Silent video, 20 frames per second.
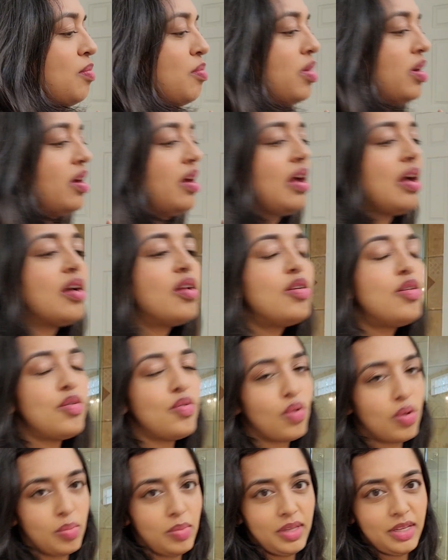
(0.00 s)
But
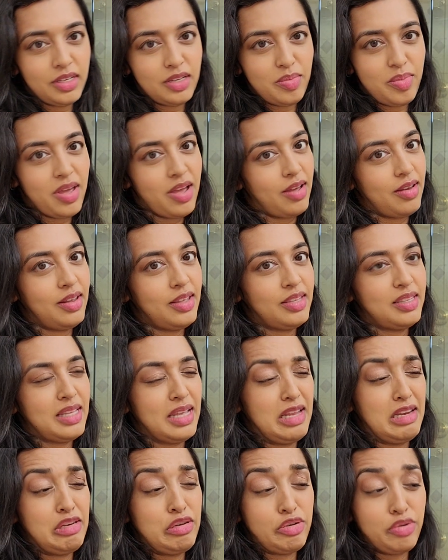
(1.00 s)
normally, to be honest,
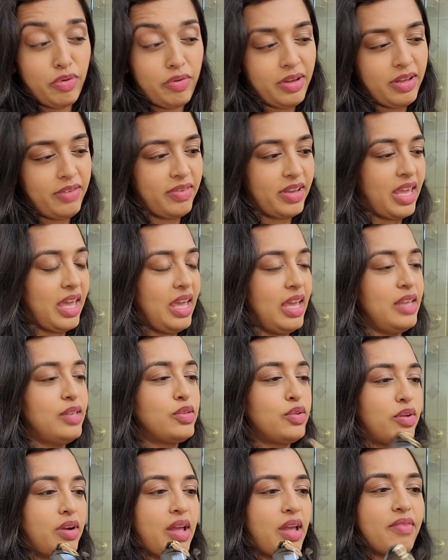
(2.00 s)
I don't have a
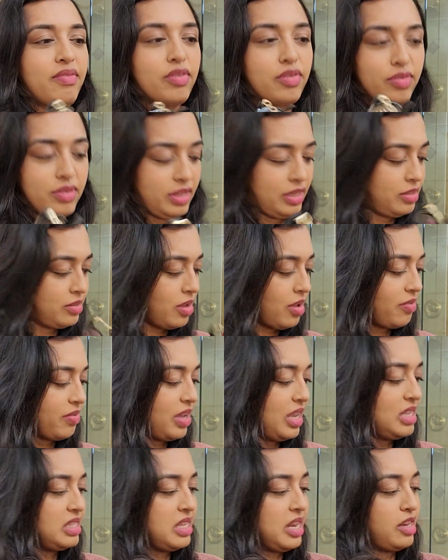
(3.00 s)
case, or I have a really soft
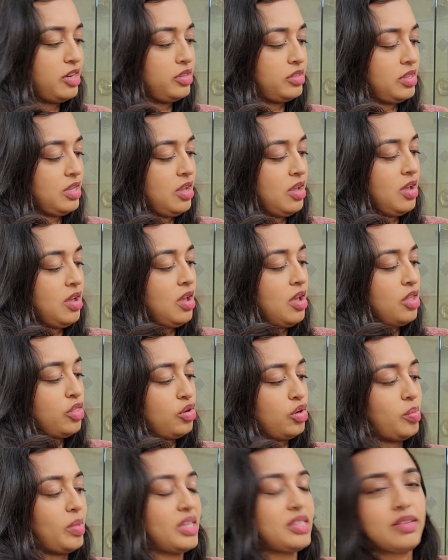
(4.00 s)
case, and I just
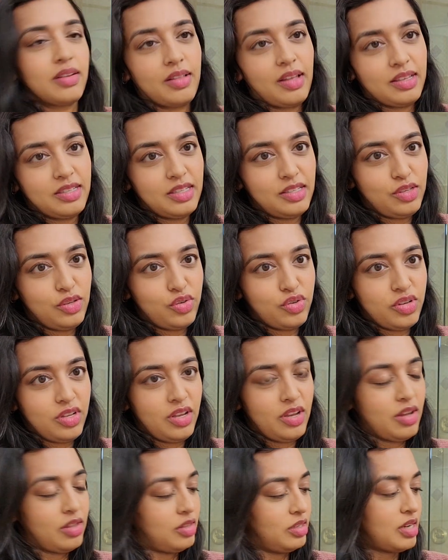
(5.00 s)
throw my sunglasses
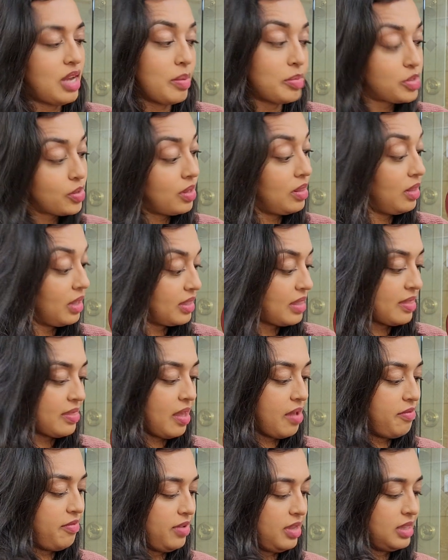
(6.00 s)
usually on the top. So I look at
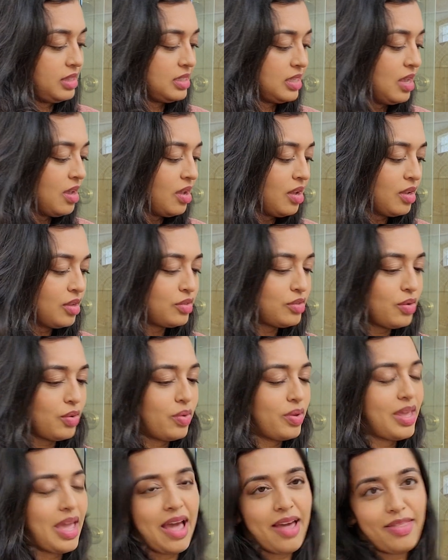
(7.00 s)
that fits. So
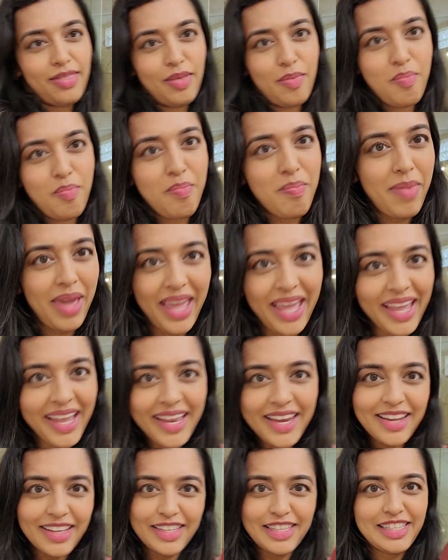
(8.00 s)
yeah, the
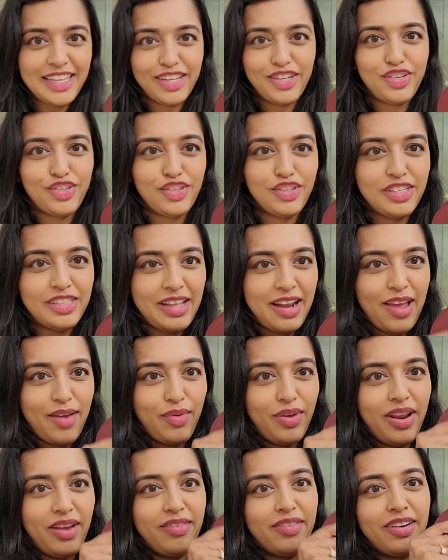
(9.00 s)
main essentials that I
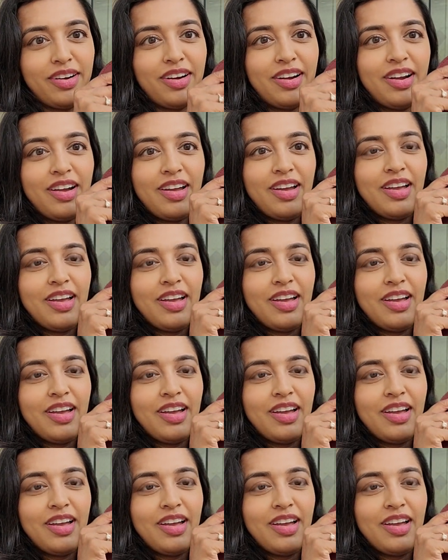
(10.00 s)
would ever